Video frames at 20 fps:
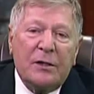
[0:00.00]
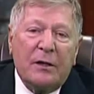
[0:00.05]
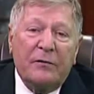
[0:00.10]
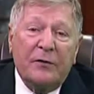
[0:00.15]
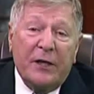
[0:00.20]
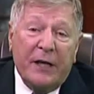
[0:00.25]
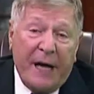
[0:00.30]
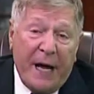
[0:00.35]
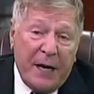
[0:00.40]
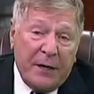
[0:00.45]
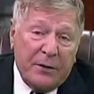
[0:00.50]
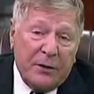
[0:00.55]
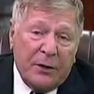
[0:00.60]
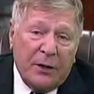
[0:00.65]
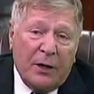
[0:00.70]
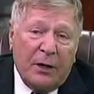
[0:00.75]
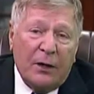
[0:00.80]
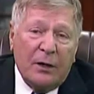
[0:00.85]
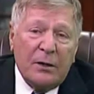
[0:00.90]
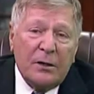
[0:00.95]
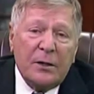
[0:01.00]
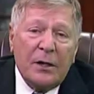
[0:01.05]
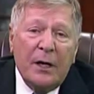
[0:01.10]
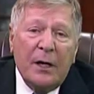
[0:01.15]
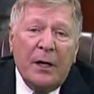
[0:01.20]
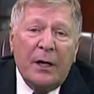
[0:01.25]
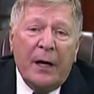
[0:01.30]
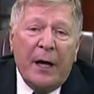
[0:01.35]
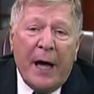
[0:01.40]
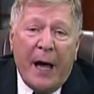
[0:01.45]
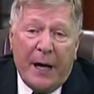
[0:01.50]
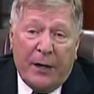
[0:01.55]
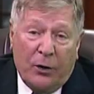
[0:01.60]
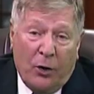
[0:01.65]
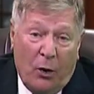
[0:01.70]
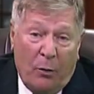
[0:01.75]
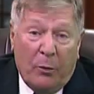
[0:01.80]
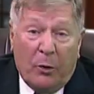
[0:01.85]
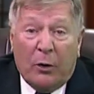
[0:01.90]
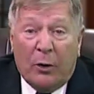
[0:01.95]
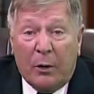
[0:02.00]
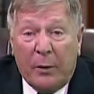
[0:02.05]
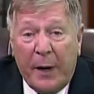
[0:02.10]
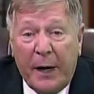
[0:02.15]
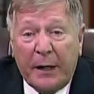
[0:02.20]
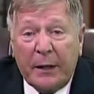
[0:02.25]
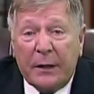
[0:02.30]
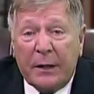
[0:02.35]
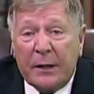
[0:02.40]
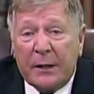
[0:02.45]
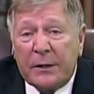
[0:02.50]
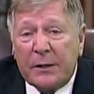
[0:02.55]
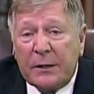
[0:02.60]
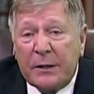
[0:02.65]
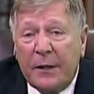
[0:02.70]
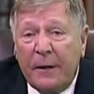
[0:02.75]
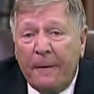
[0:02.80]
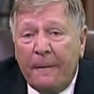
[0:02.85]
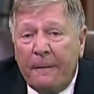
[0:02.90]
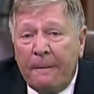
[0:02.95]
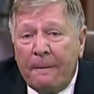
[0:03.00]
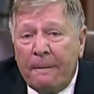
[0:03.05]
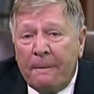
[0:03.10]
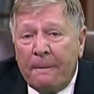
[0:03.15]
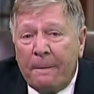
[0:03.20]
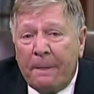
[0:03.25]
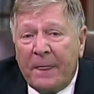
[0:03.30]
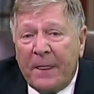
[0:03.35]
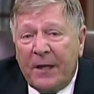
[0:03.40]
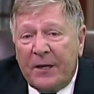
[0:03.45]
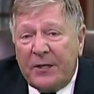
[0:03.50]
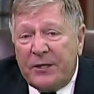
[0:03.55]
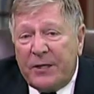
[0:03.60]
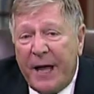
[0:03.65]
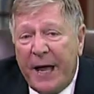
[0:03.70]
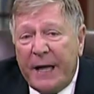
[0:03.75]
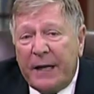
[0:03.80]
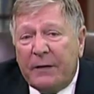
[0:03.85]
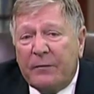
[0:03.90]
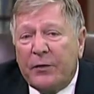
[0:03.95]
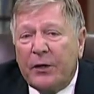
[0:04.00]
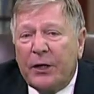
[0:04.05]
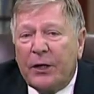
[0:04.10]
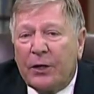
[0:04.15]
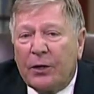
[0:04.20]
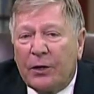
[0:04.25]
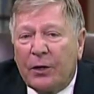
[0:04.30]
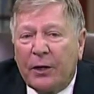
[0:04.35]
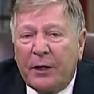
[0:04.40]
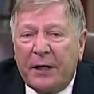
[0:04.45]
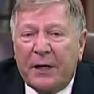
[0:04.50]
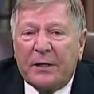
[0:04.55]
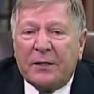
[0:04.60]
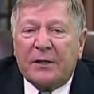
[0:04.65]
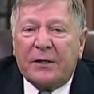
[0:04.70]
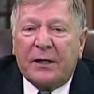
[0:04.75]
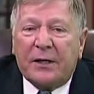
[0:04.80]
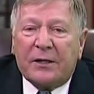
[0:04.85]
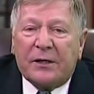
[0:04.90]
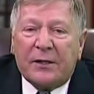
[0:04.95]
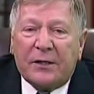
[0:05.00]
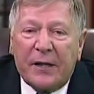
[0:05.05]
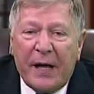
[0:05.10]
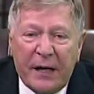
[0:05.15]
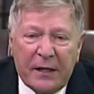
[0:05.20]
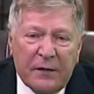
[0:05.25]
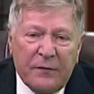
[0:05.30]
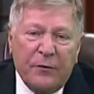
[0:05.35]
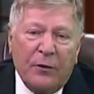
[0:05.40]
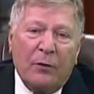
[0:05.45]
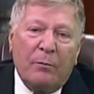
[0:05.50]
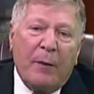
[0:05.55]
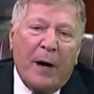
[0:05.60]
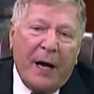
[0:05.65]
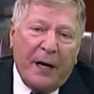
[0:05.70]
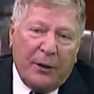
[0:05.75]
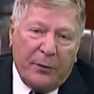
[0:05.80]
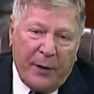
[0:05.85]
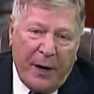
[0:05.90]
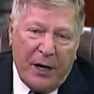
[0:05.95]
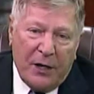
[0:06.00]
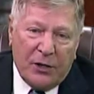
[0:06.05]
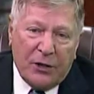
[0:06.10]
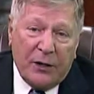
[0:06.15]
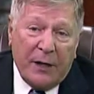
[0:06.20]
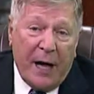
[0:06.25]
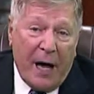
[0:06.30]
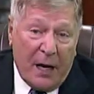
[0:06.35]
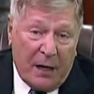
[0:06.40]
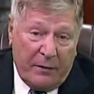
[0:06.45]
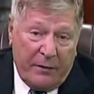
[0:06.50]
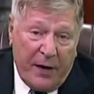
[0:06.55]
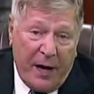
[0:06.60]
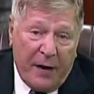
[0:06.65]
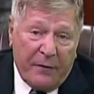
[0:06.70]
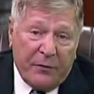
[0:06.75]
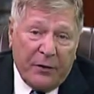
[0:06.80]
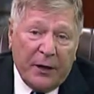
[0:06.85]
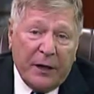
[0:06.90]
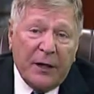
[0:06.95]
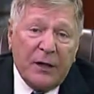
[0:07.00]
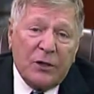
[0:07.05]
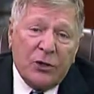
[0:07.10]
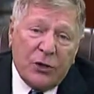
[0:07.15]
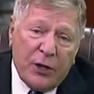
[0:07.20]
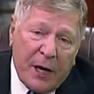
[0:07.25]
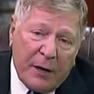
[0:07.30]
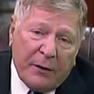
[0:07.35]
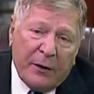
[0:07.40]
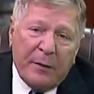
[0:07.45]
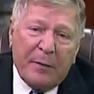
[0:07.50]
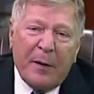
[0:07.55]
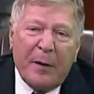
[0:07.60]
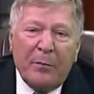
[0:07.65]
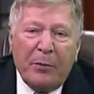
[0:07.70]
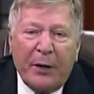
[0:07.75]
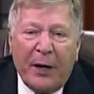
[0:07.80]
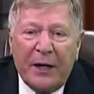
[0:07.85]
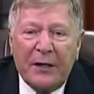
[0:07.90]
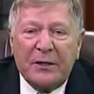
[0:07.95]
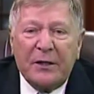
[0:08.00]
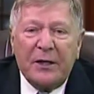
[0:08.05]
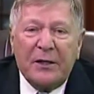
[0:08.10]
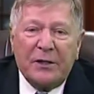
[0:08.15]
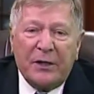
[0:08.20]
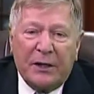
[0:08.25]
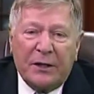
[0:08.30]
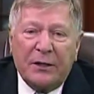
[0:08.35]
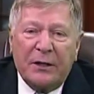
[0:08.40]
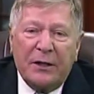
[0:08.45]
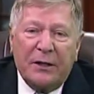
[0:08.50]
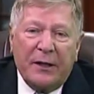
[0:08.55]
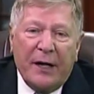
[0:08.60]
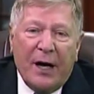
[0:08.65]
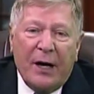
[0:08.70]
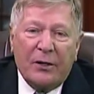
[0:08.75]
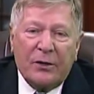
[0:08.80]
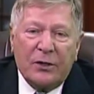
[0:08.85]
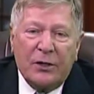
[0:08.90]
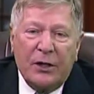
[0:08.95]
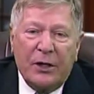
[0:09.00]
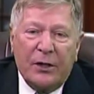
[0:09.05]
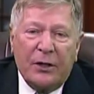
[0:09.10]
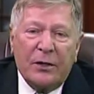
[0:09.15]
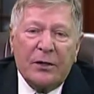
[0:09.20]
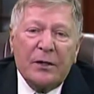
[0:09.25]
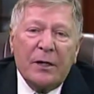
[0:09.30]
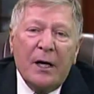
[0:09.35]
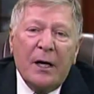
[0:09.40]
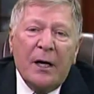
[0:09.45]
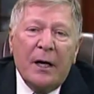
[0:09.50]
of Neanderthals and Homo erectus. The date of the earliest successful migration out of Africa has generally been placed at 60,000 years,